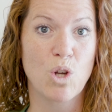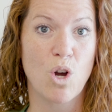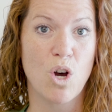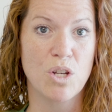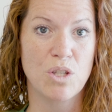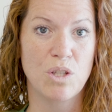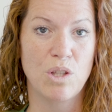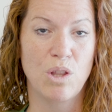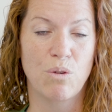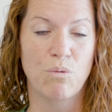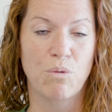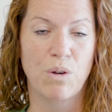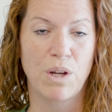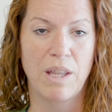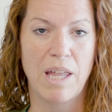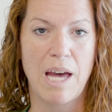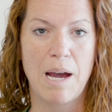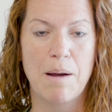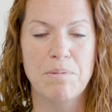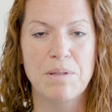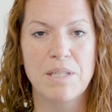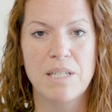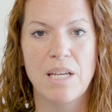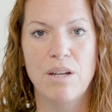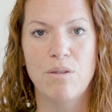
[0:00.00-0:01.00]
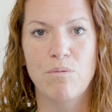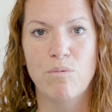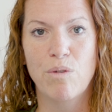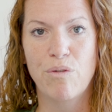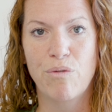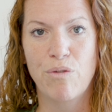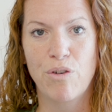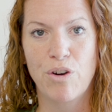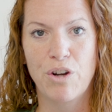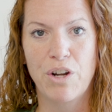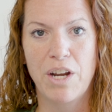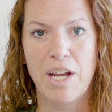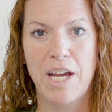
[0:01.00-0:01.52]
causing the relapse, and
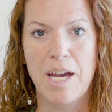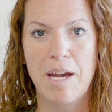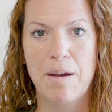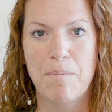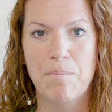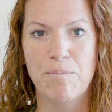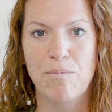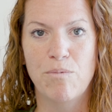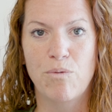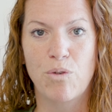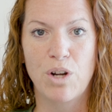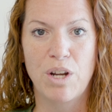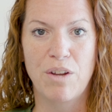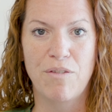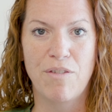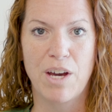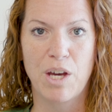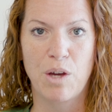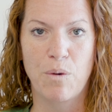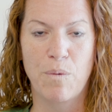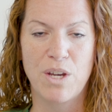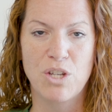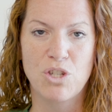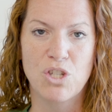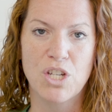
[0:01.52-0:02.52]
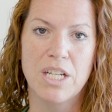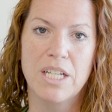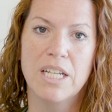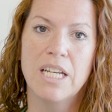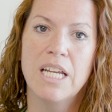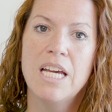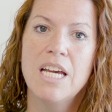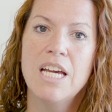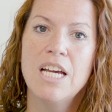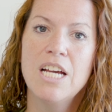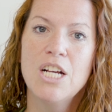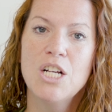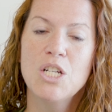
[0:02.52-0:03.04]
referred him for an evaluation.
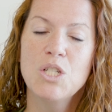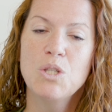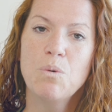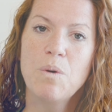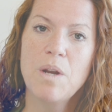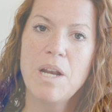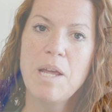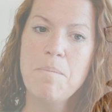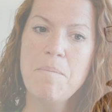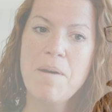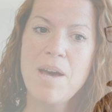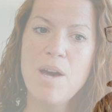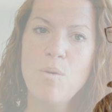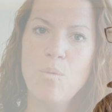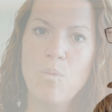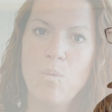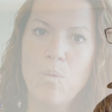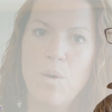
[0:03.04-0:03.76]
So when I met